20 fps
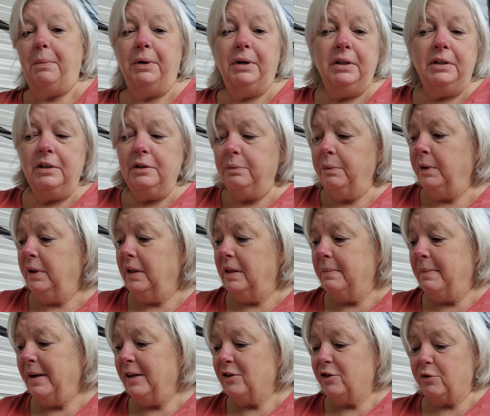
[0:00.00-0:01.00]
but it is one of
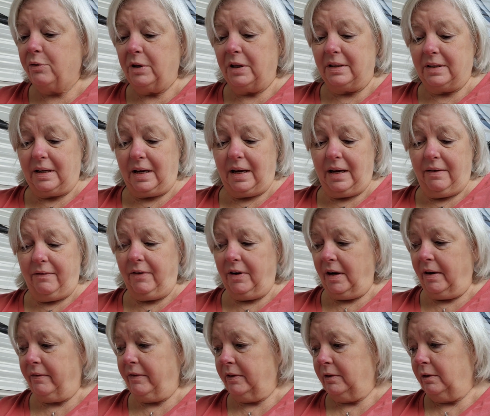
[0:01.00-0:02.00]
the best tricks I have
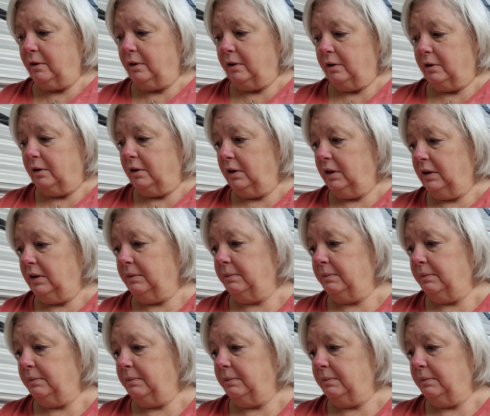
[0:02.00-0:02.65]
ever learned.